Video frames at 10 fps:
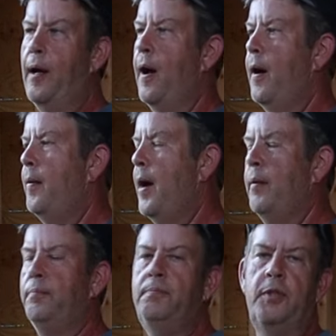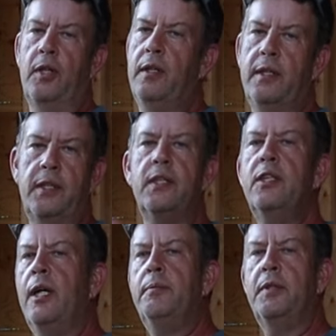Uh, I'm sure there's
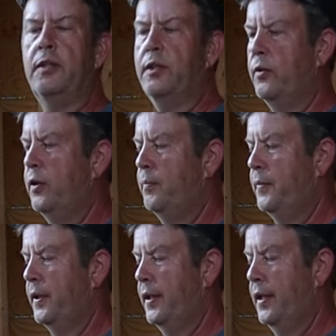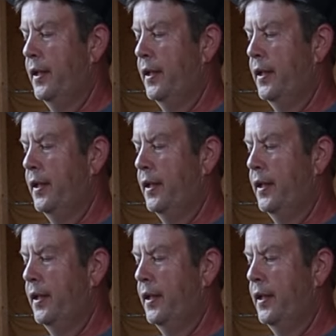exceptions to it, but